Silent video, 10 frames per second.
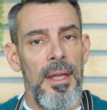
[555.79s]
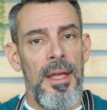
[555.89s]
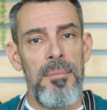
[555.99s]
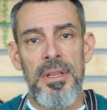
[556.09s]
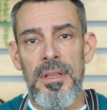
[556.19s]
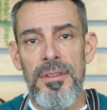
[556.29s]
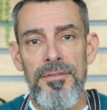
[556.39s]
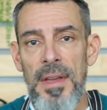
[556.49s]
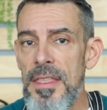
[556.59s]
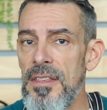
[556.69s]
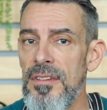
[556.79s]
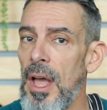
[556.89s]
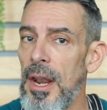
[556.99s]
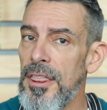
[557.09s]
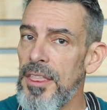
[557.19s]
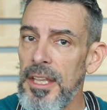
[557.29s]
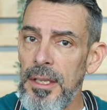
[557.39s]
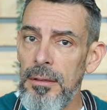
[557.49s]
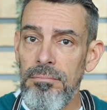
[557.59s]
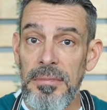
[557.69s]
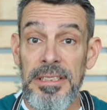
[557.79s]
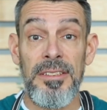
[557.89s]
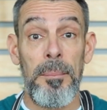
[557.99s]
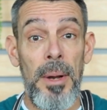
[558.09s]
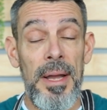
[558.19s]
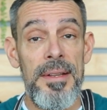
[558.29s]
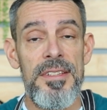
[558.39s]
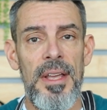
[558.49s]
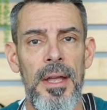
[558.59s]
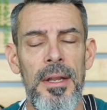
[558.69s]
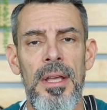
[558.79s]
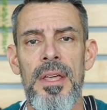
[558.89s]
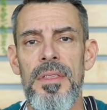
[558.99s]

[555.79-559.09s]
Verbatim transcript: And because faith is not a thing, it's a mindset,